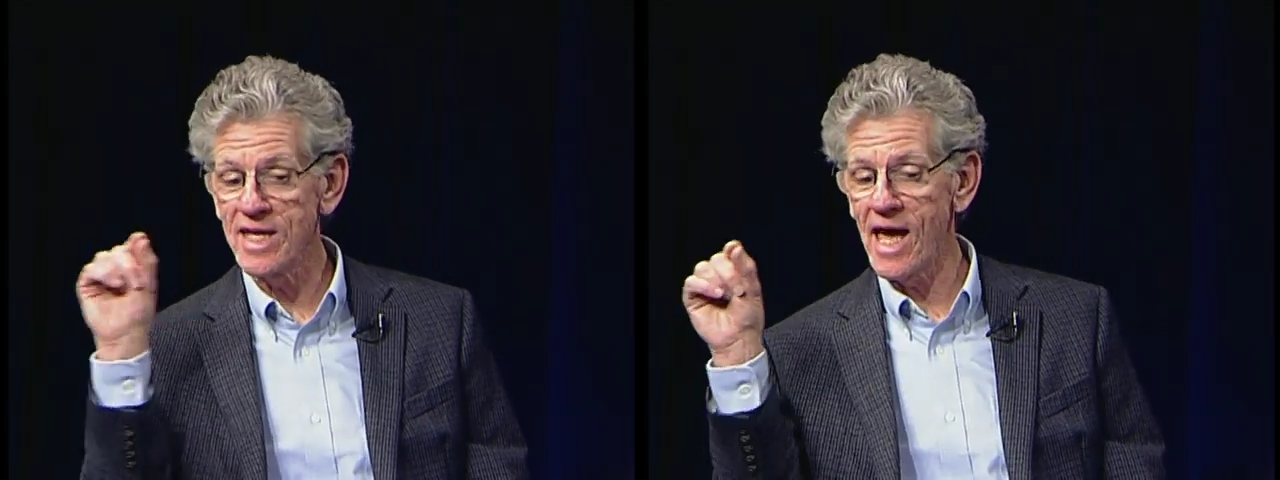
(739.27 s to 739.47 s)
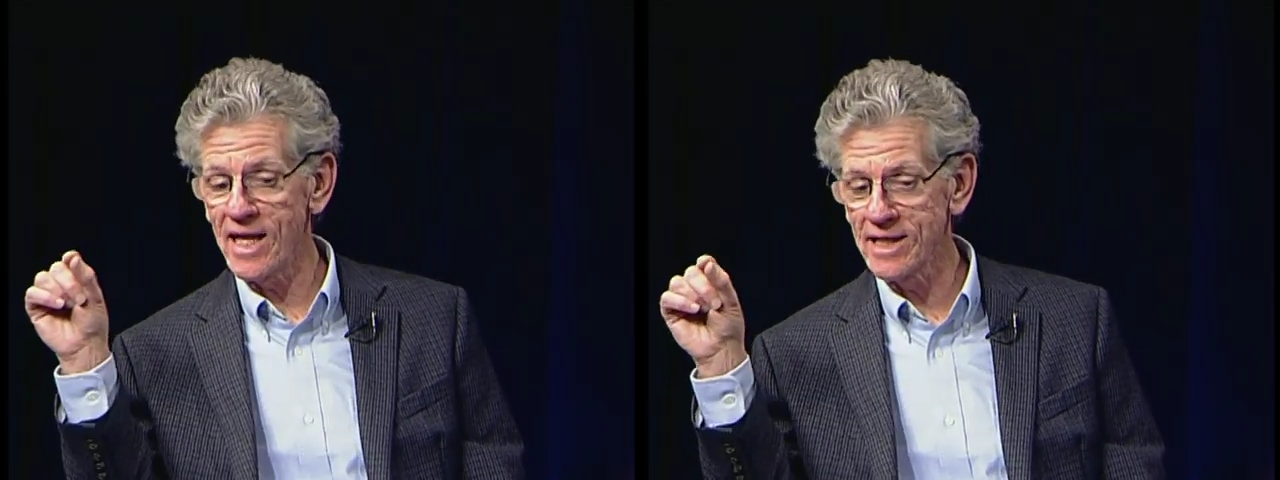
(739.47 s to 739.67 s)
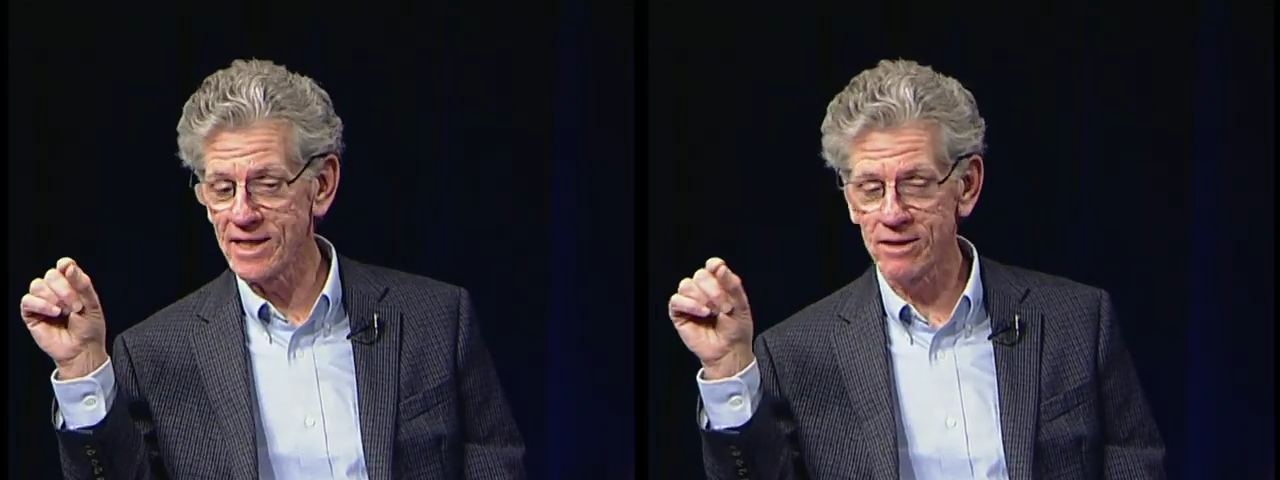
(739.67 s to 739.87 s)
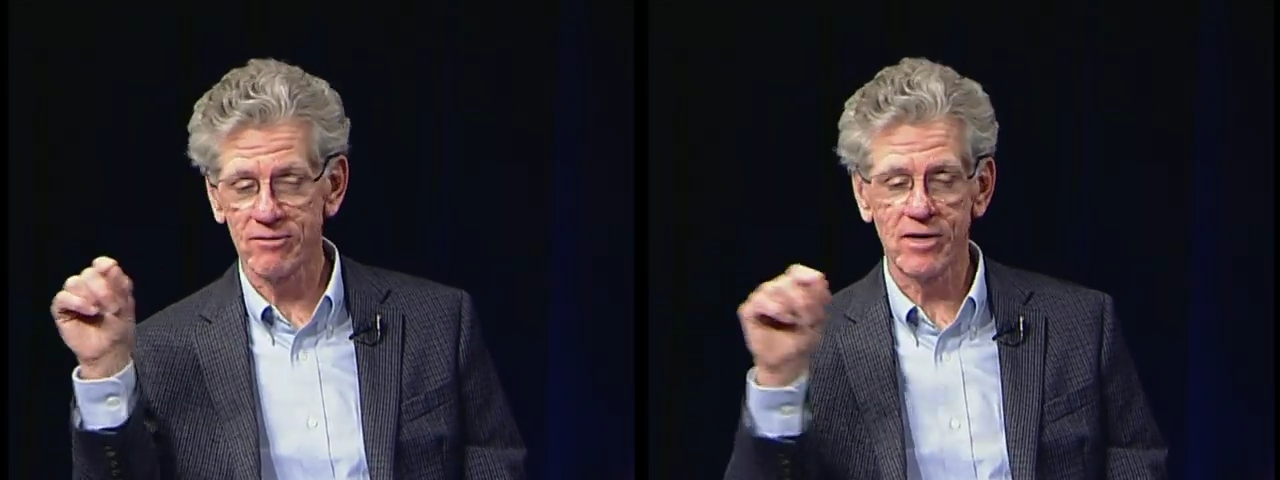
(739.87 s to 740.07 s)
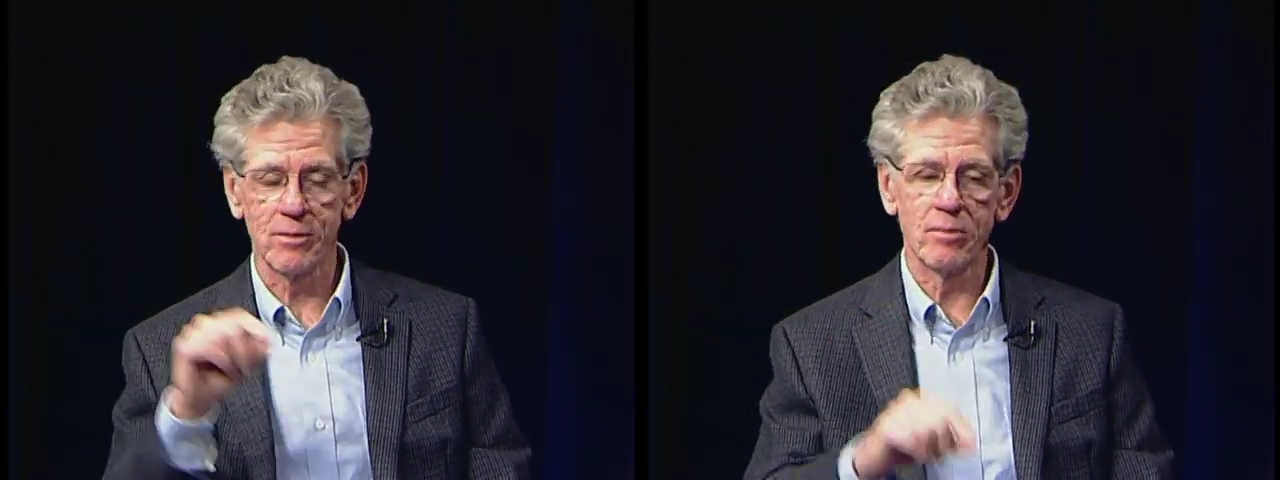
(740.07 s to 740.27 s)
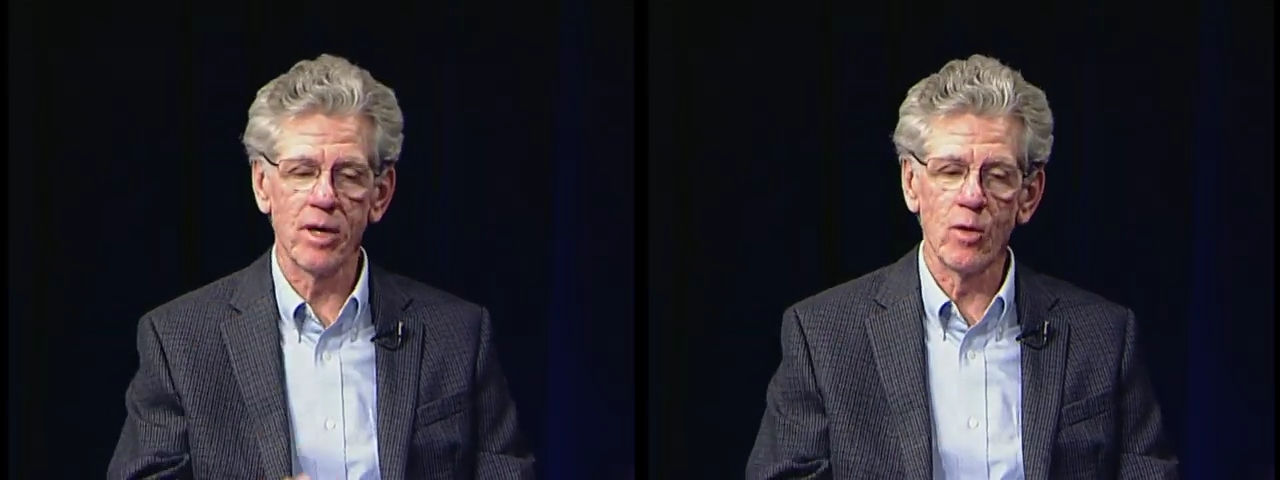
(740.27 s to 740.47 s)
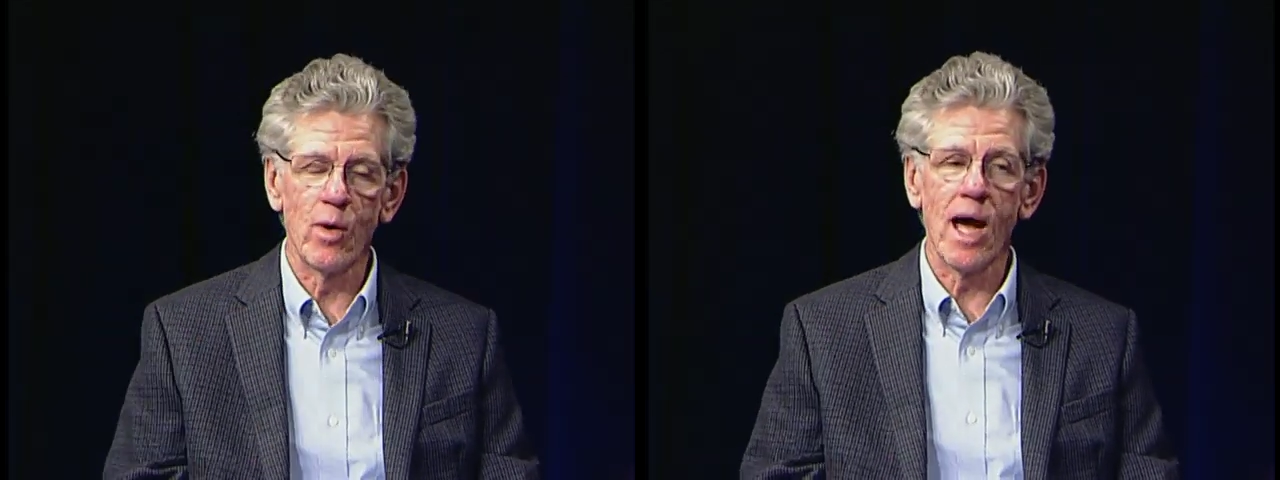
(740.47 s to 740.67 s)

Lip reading: athlete in the family, by the way.